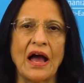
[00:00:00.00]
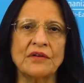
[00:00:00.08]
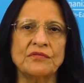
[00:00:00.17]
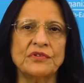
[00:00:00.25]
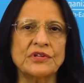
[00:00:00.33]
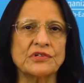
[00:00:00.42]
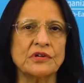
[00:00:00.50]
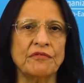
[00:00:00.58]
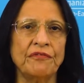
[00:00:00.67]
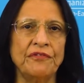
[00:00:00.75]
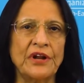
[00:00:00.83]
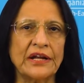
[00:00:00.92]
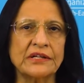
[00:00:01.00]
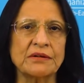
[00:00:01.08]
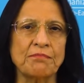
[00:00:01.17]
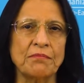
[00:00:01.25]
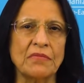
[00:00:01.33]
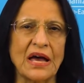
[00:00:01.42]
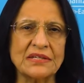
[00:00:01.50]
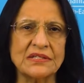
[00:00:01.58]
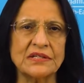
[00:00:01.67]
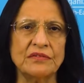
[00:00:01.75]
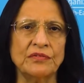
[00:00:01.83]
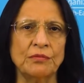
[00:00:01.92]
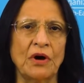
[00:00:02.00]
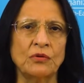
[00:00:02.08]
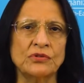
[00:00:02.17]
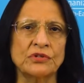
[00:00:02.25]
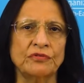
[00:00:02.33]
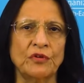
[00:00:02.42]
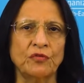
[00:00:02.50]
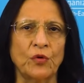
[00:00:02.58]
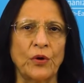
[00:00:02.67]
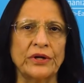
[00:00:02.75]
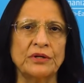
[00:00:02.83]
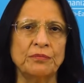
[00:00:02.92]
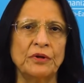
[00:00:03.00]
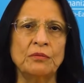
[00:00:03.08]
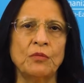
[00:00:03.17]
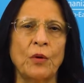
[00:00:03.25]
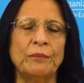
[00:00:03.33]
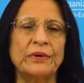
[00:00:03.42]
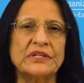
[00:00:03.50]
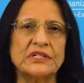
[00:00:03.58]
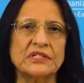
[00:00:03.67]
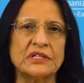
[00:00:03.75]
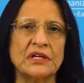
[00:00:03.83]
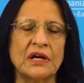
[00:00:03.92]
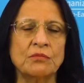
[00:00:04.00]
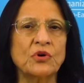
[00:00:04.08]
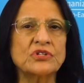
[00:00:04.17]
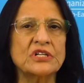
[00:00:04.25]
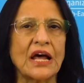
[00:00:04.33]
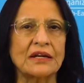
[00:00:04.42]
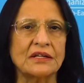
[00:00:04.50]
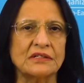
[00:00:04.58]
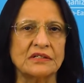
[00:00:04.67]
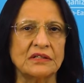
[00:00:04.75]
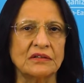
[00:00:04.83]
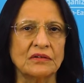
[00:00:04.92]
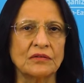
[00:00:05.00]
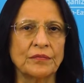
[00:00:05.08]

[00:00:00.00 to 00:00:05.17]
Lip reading: and which reflect a massive amount of avoidable morbidity and mortality.